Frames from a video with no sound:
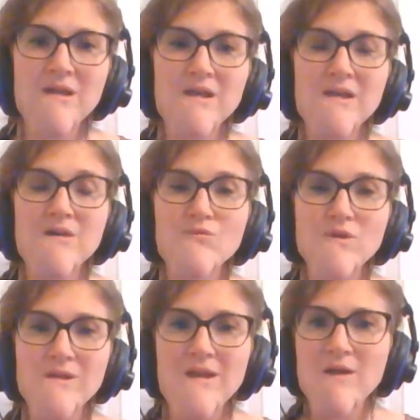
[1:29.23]
can
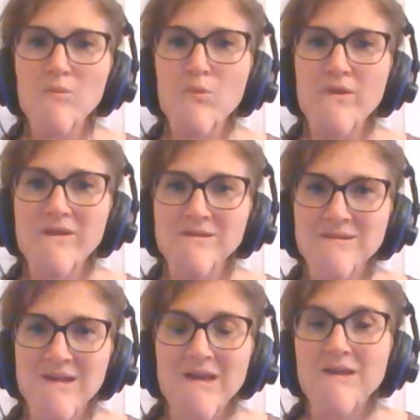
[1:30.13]
really help with the
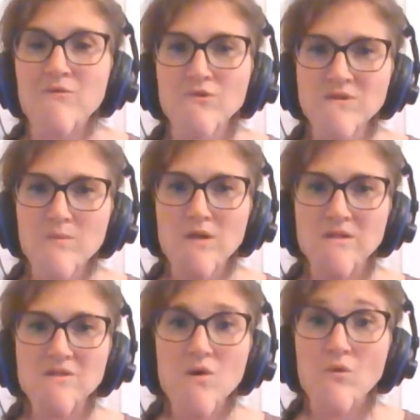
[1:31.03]
anxiety
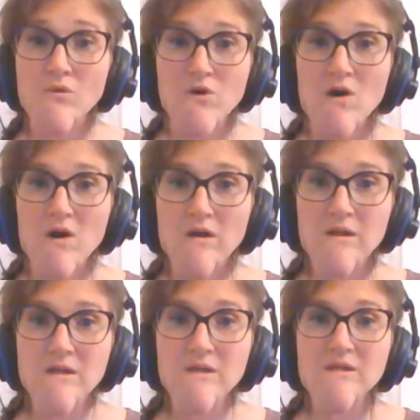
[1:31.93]
response overall.
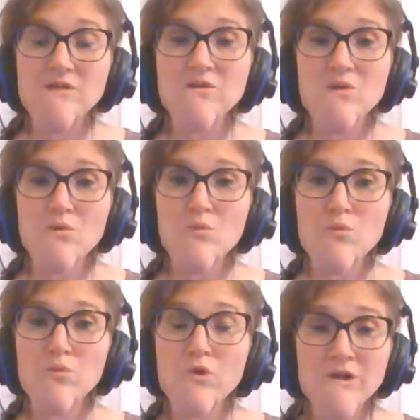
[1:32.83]
So
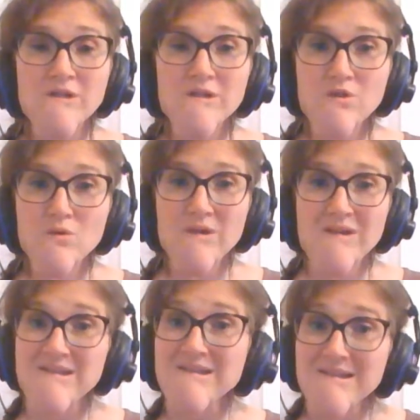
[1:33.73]
learning to do it,
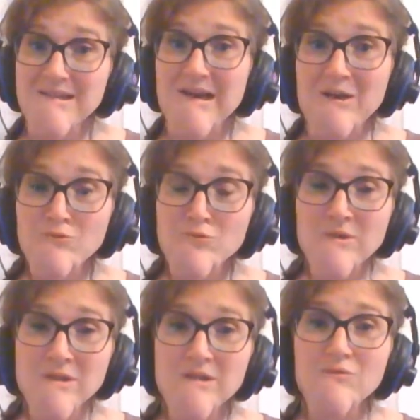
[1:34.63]
I
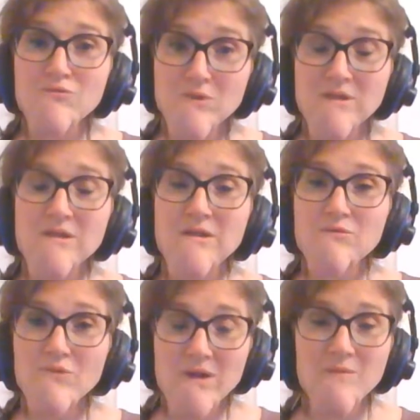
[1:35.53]
really, really
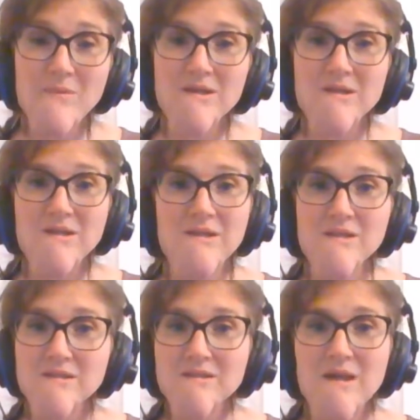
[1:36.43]
recommend it in
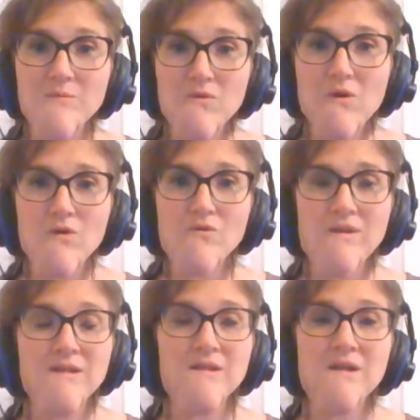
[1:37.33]
this time of
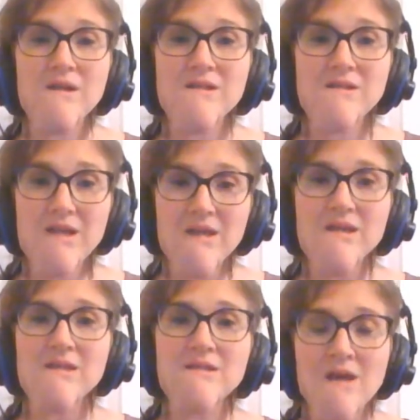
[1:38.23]
COVID. Take
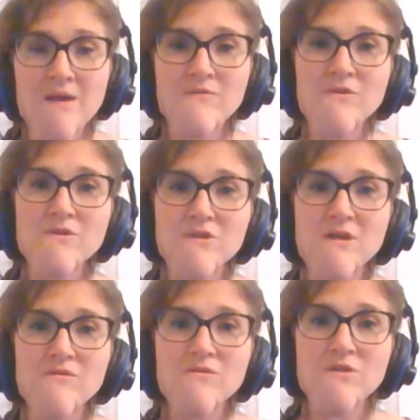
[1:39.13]
the time for
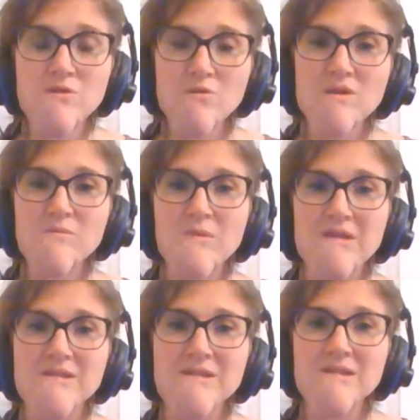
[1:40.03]
yourself to do this
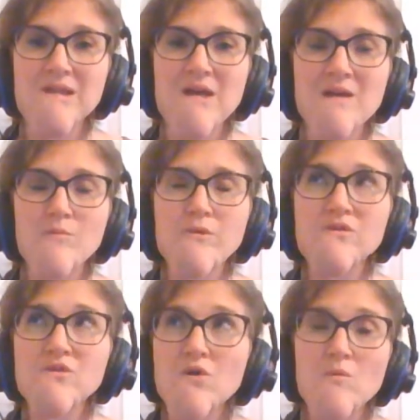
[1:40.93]
because it's going to help with
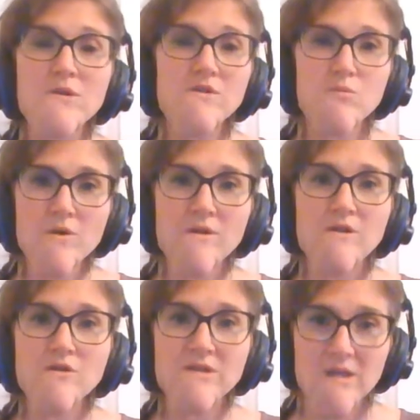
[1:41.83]
so much more than your
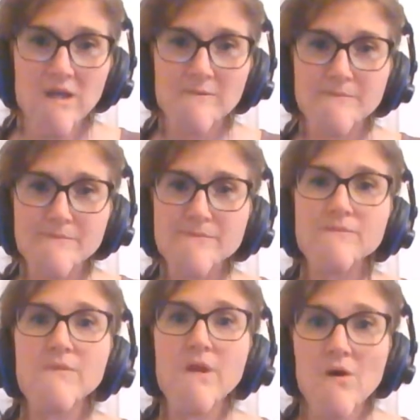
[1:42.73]
singing.
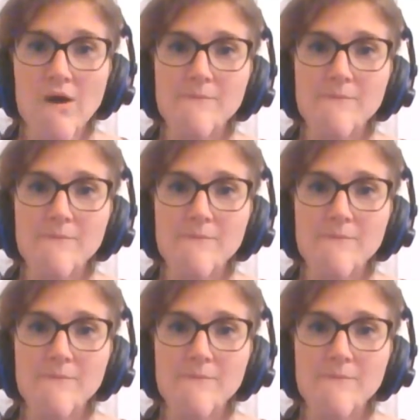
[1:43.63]
Okay.